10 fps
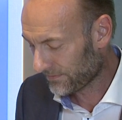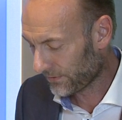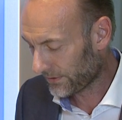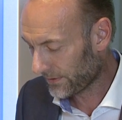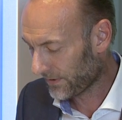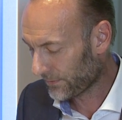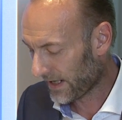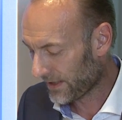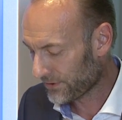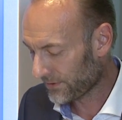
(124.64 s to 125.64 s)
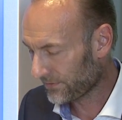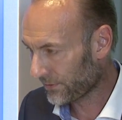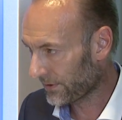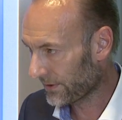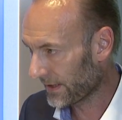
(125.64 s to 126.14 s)
for Foundation
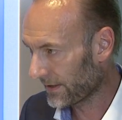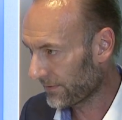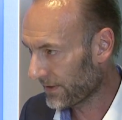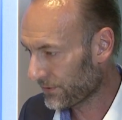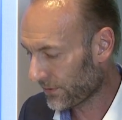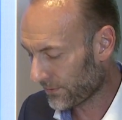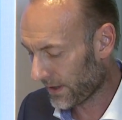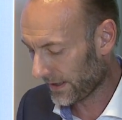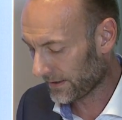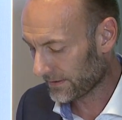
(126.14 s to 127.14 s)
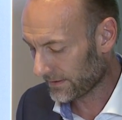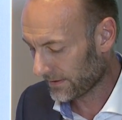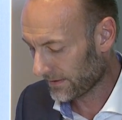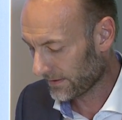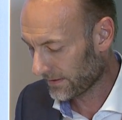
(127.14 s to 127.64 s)
for Individual
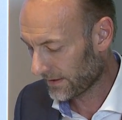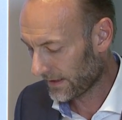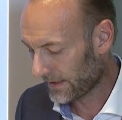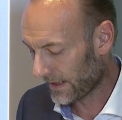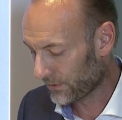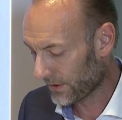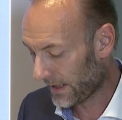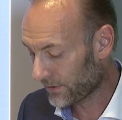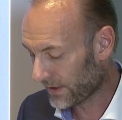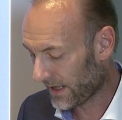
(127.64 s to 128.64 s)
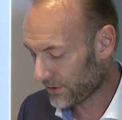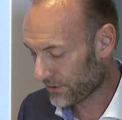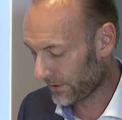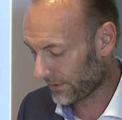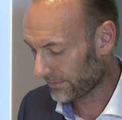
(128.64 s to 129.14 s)
Rights in
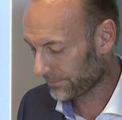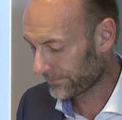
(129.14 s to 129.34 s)
Education.